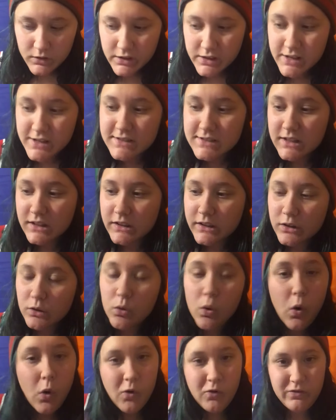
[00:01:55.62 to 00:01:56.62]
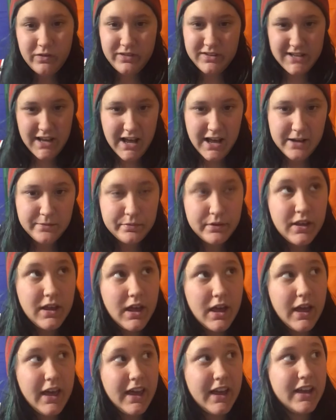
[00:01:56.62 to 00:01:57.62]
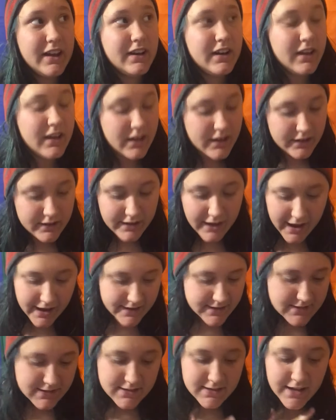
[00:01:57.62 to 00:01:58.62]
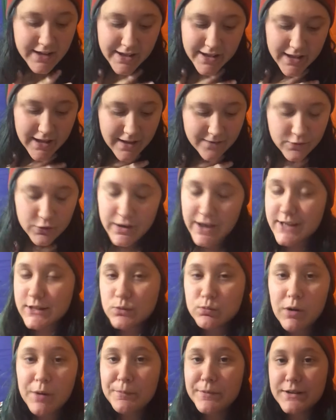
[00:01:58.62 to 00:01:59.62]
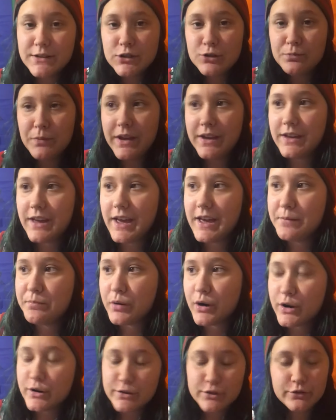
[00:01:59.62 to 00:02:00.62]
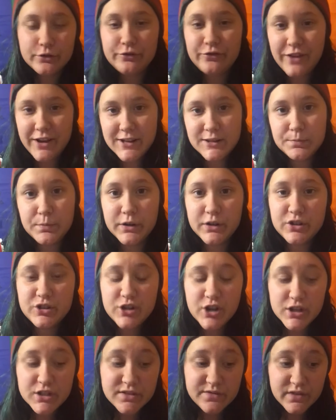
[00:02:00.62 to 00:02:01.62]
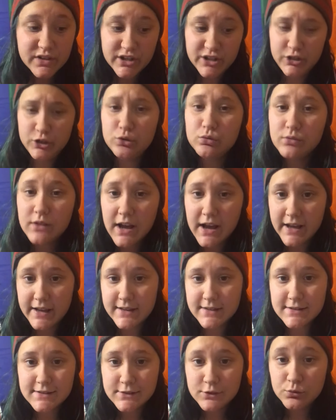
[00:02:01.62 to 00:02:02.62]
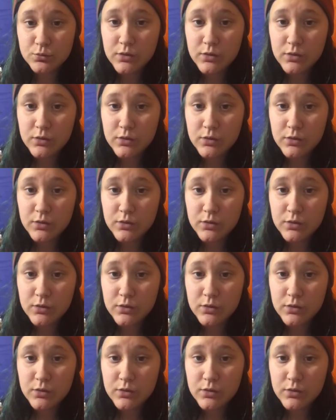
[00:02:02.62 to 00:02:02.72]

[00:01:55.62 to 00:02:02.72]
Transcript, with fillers: it's a little over the top. And yes, if you guys want me to make a personal Facebook just for you guys to